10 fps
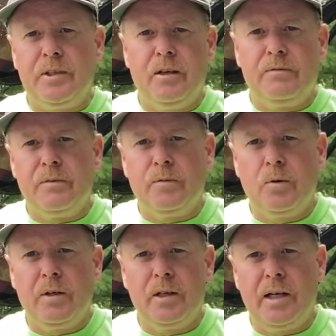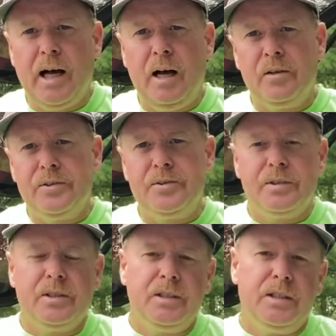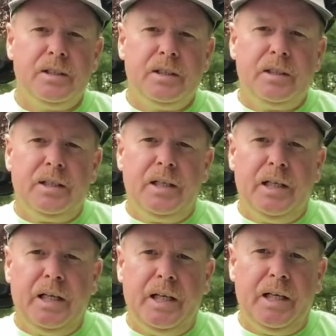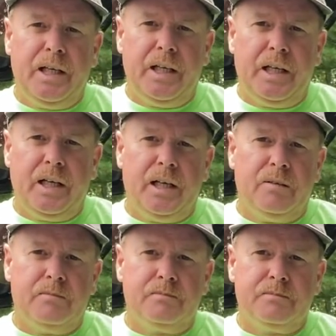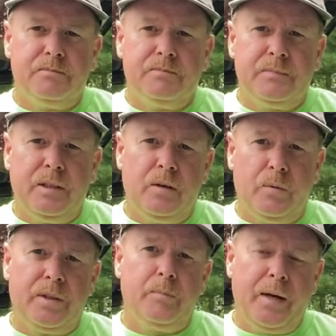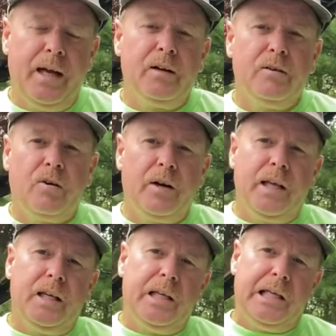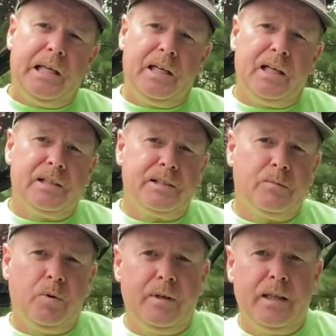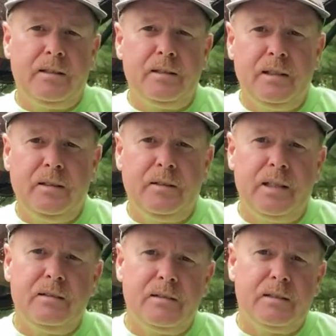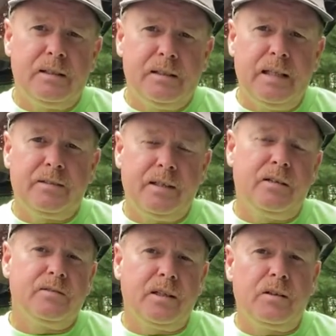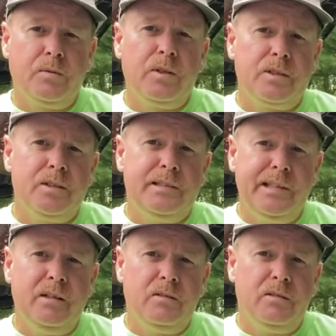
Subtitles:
for $400, and, with the bagger on it. And I said, boy, that sounds like a really good deal.